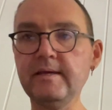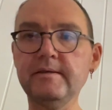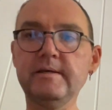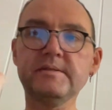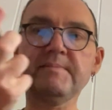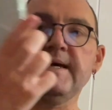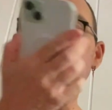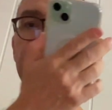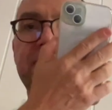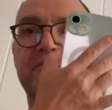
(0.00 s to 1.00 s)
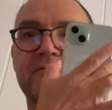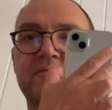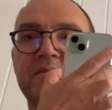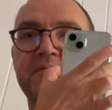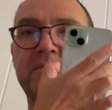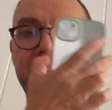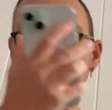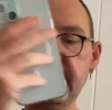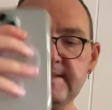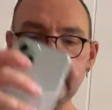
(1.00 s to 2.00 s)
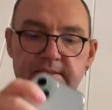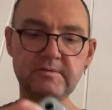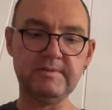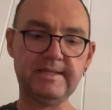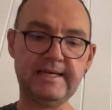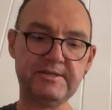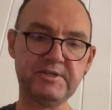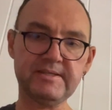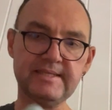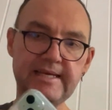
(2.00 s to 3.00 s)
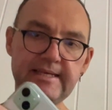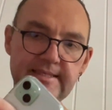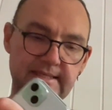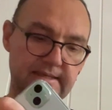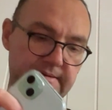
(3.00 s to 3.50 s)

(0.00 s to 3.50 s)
Here's my iPhone 15 Plus, so the larger size.